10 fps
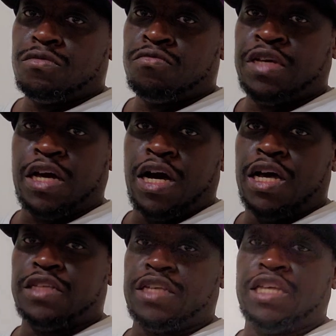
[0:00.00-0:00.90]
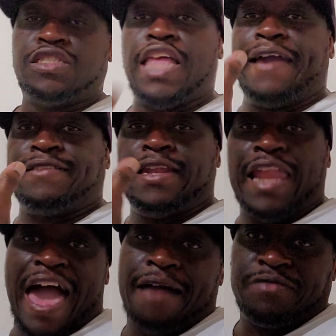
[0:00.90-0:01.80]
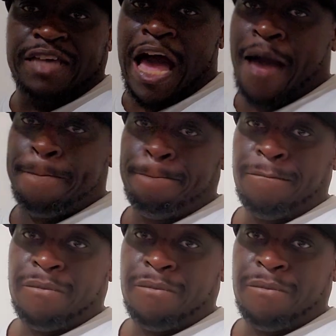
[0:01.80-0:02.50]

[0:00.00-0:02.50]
because it's like the laptop.